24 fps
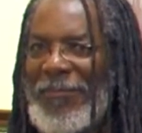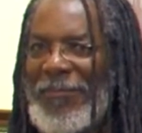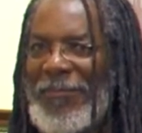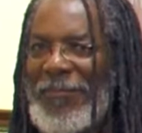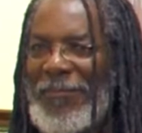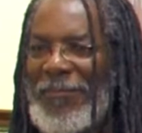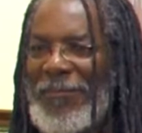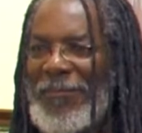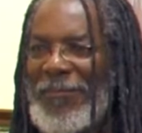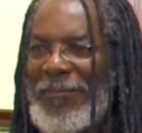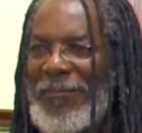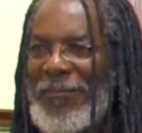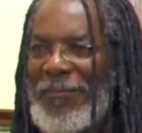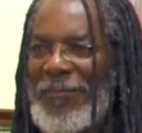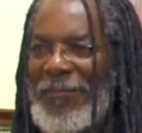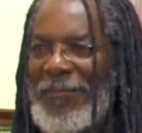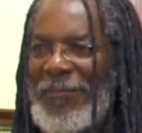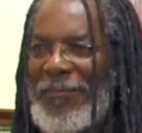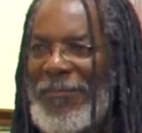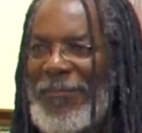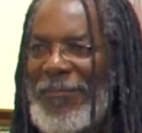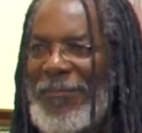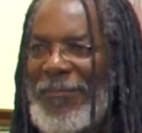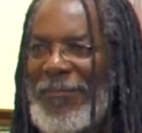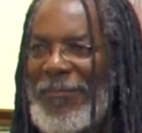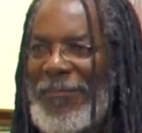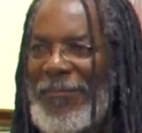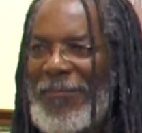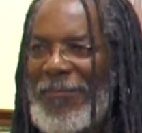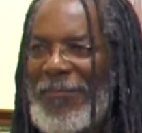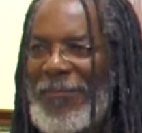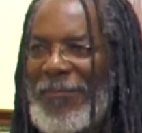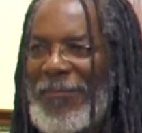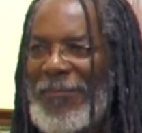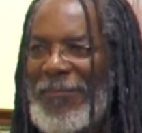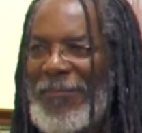
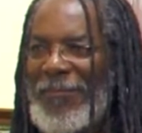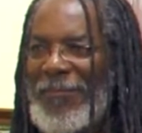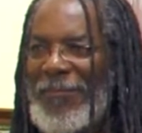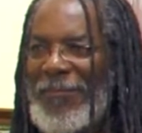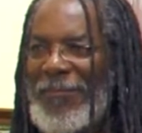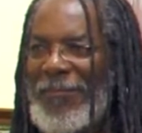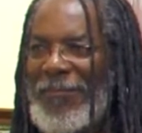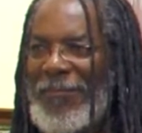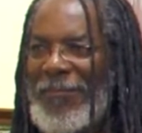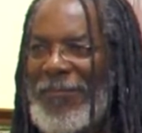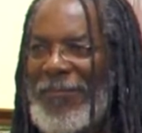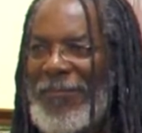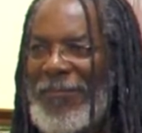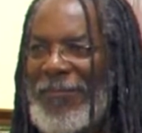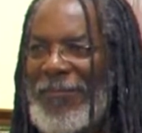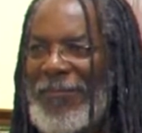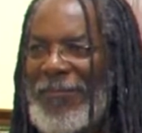No words are spoken by the person on screen.